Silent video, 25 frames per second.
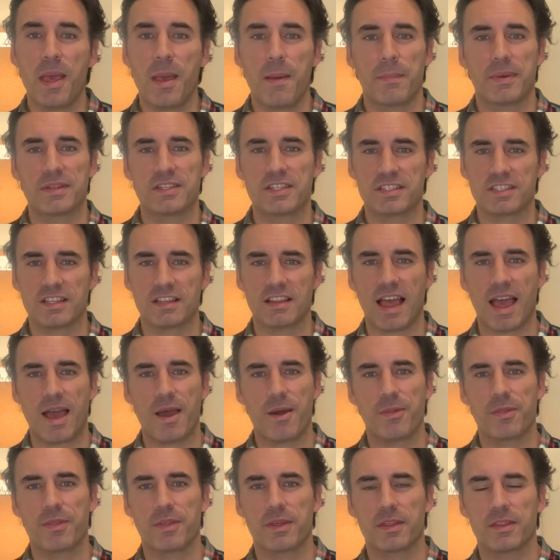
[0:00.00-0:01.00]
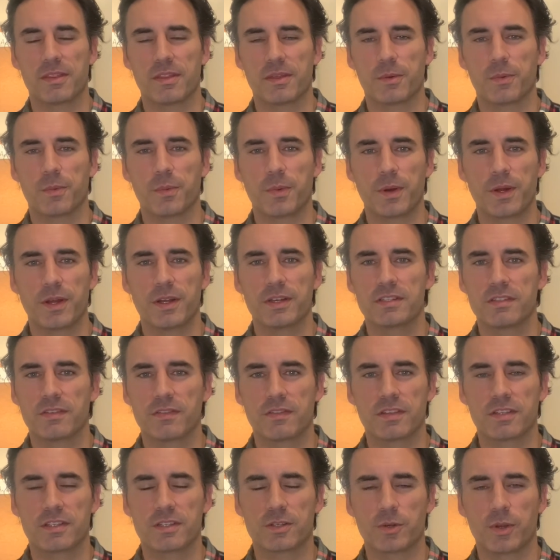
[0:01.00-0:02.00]
but just allow the words of
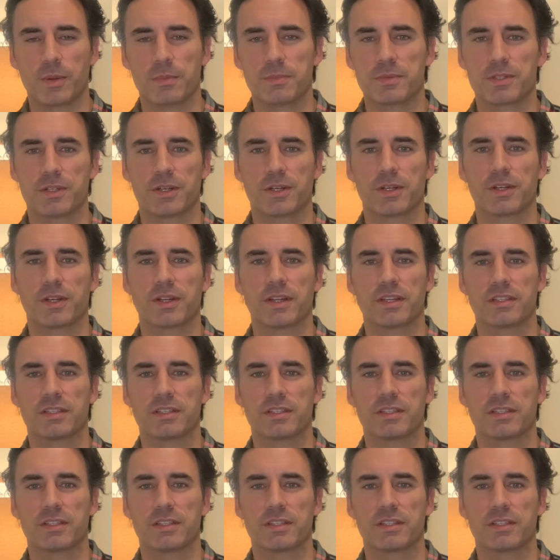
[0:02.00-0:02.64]
the scripture